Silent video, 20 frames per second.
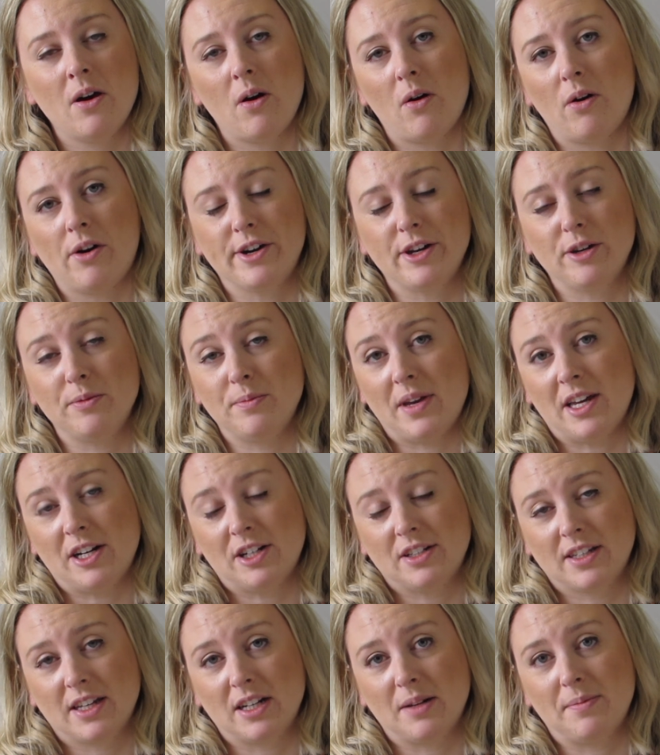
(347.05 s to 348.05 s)
or you may
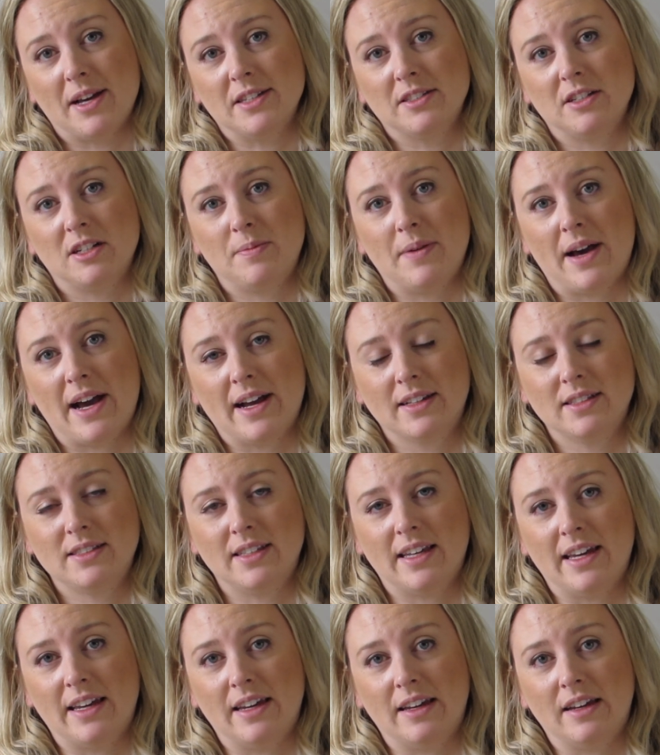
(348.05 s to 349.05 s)
just get a message back
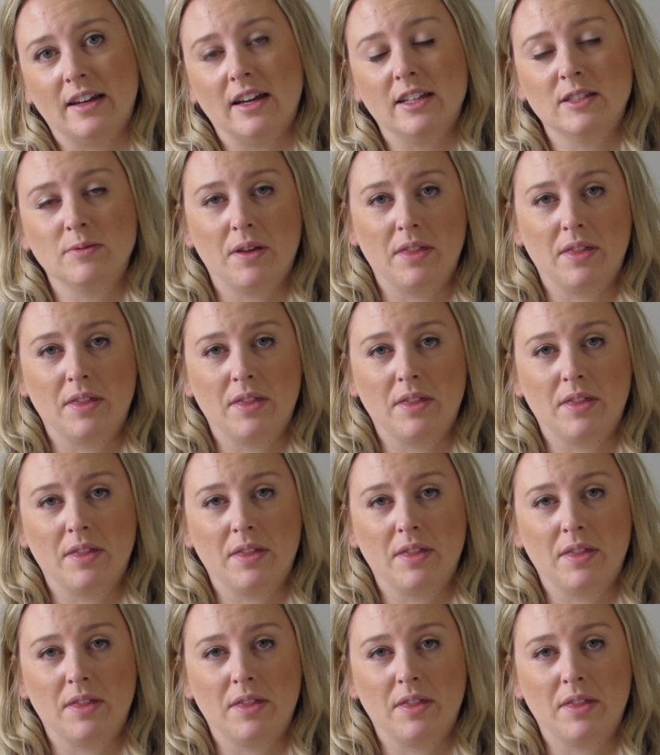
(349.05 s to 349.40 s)
saying it's